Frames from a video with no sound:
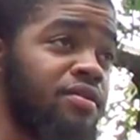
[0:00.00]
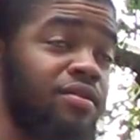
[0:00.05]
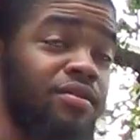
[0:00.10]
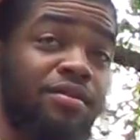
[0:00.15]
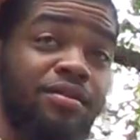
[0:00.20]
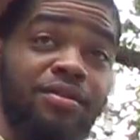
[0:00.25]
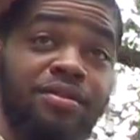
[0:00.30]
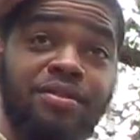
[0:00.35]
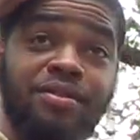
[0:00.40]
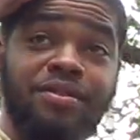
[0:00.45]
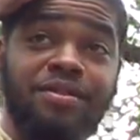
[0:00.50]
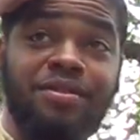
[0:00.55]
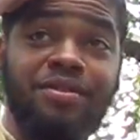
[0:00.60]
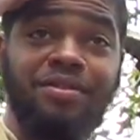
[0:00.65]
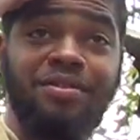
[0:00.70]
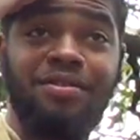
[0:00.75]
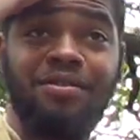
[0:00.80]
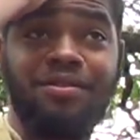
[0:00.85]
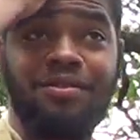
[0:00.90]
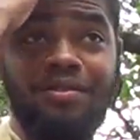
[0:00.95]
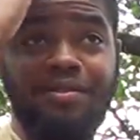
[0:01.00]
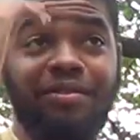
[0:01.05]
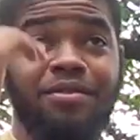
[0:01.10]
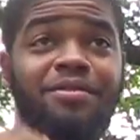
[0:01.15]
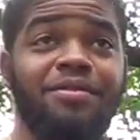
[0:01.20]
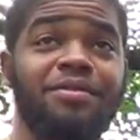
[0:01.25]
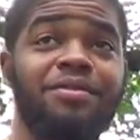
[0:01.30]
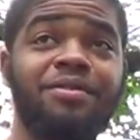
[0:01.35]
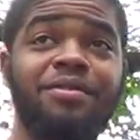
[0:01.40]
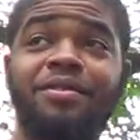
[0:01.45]
Yeah, too much. That's too much
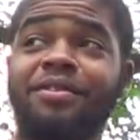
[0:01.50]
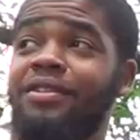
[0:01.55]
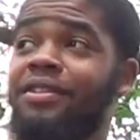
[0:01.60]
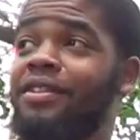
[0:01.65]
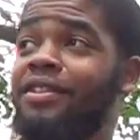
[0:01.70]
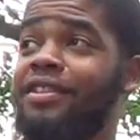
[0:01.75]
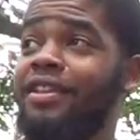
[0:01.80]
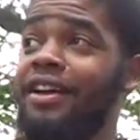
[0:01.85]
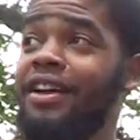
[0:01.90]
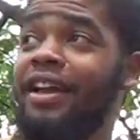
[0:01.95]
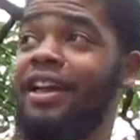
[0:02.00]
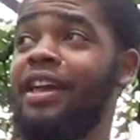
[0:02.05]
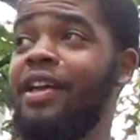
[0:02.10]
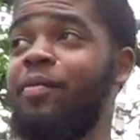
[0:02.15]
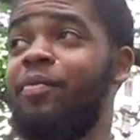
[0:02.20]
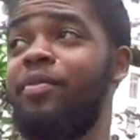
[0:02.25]
love. Why?